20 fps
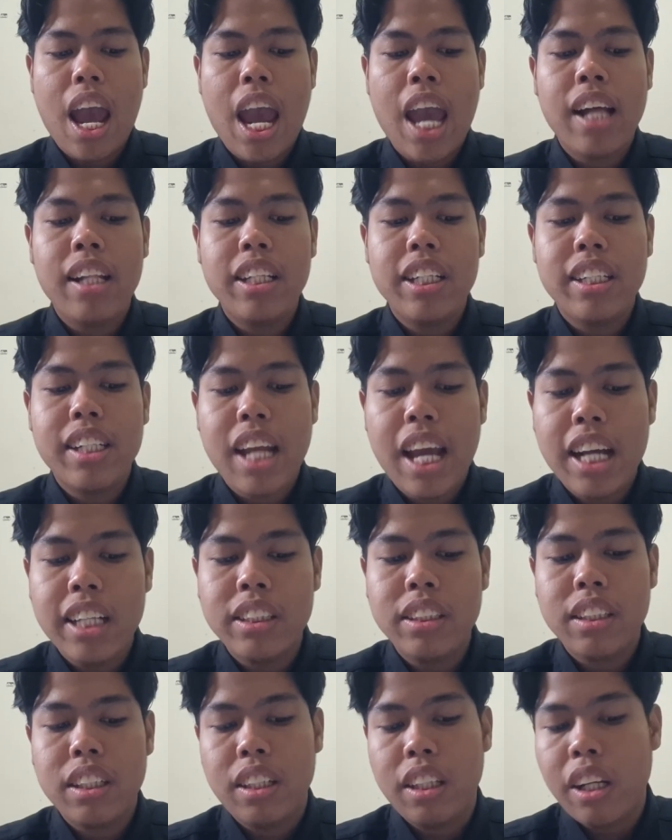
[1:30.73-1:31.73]

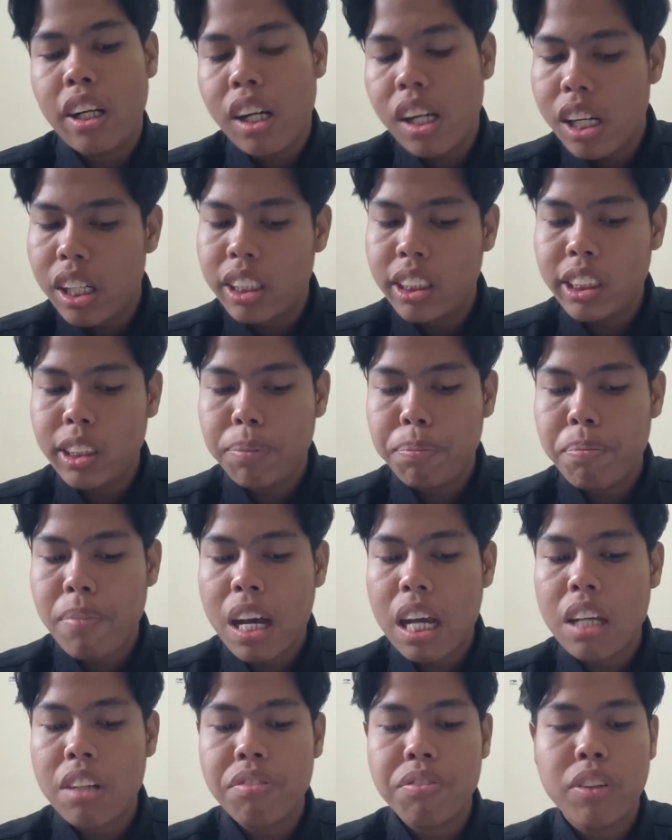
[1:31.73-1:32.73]
alienates learners
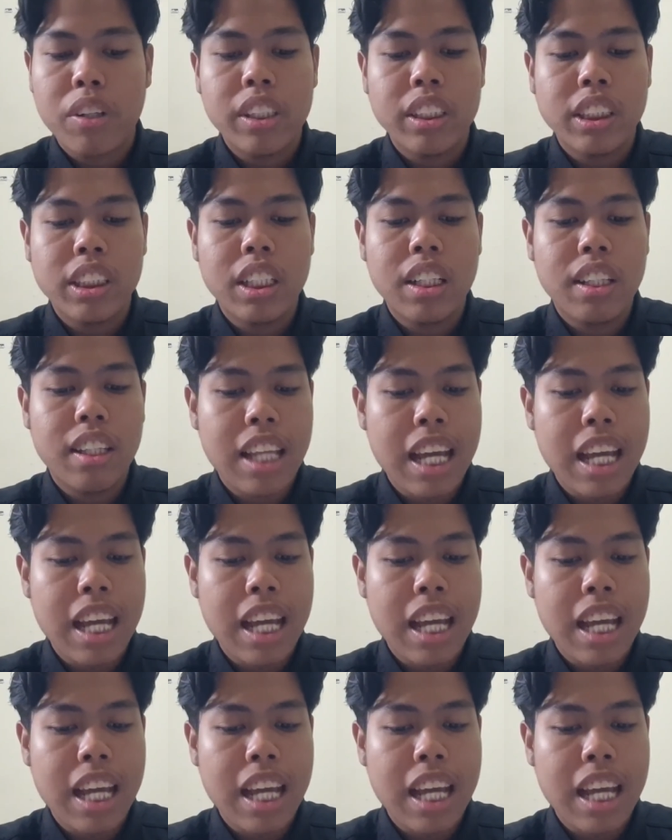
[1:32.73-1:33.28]
by forcing